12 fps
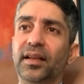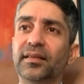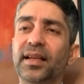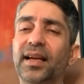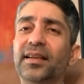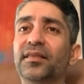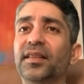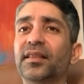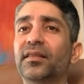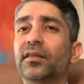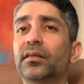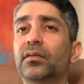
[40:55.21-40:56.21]
and that is
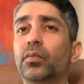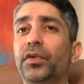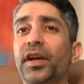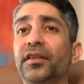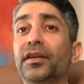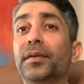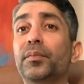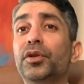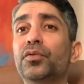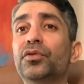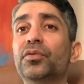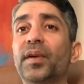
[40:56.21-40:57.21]
that we are
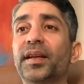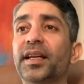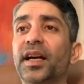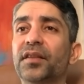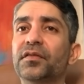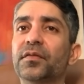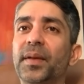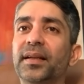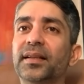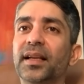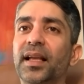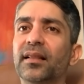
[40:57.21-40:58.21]
immune to any kind of
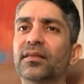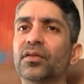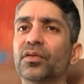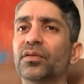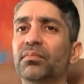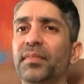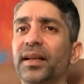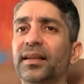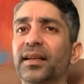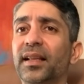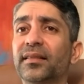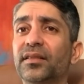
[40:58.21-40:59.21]
mental health or
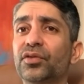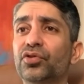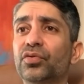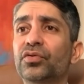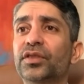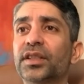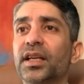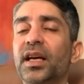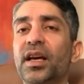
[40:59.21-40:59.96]
mental health issues.